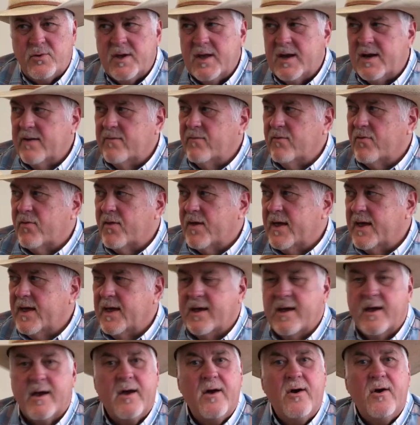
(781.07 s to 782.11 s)
get
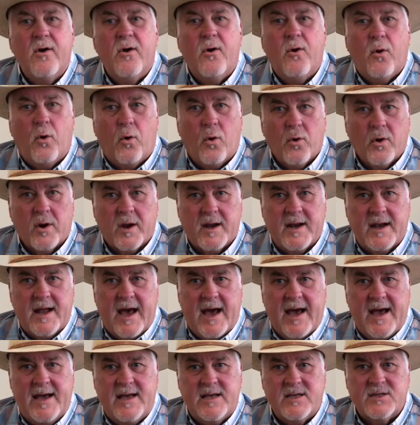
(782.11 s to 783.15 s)
everything
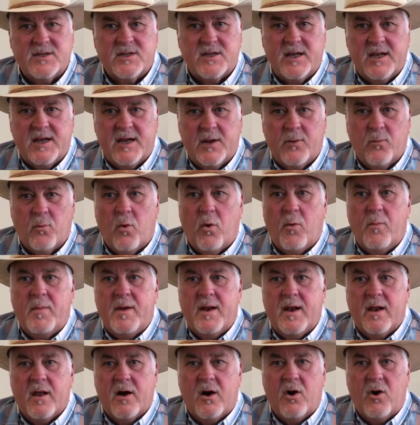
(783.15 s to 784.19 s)
organized, and it won't be
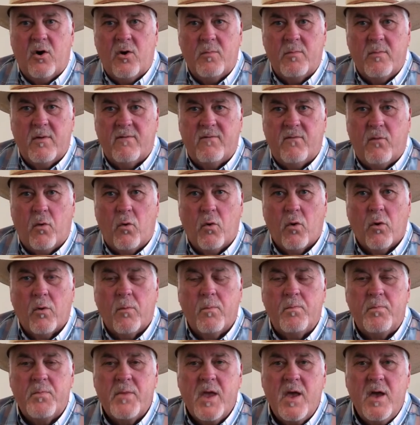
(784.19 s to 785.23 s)
long before
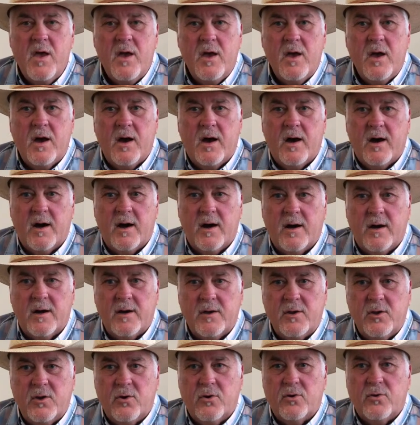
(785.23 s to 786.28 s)

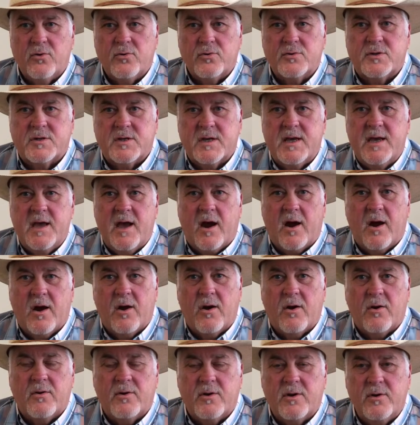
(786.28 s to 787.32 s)
you'll see
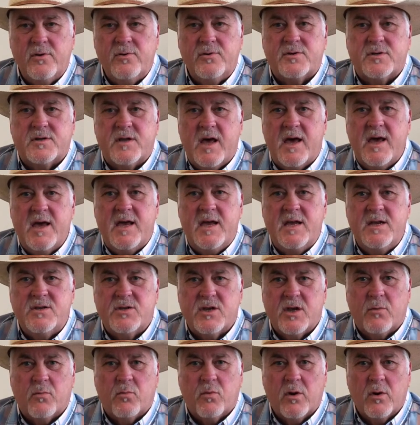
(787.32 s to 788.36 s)
our new stage
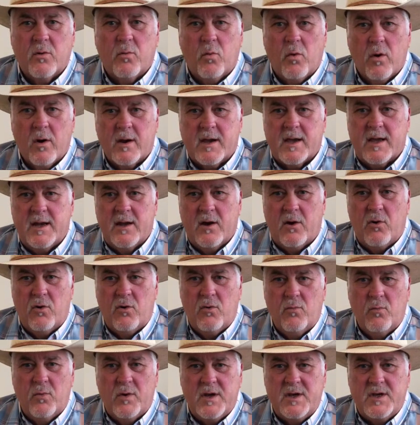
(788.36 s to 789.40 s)
that we're working
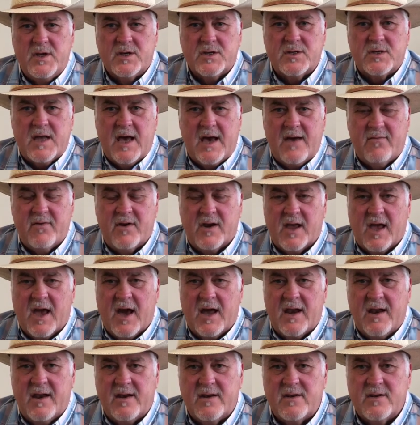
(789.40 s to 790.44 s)
on. We just haven't
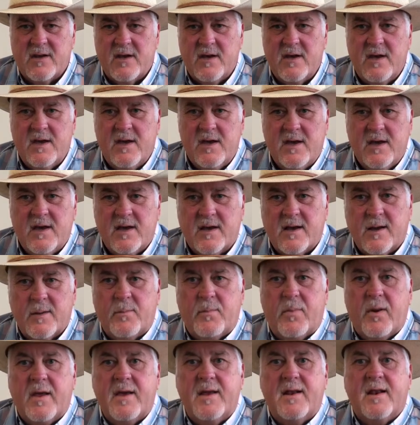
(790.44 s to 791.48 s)
got it
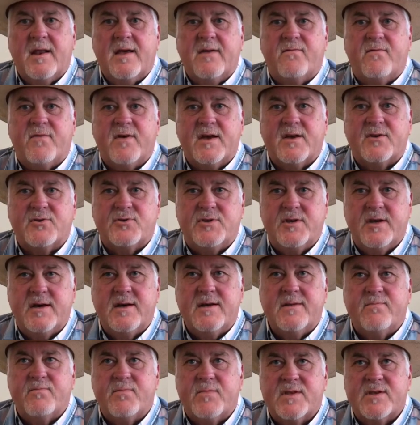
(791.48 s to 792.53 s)
completely fixed
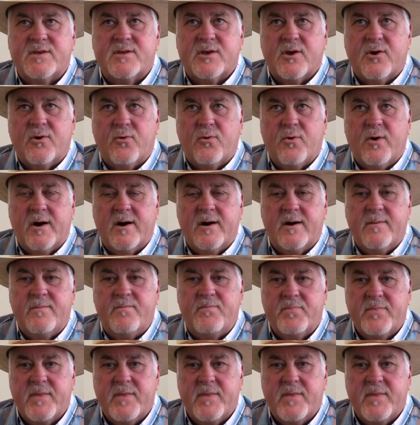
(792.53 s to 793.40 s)
yet, so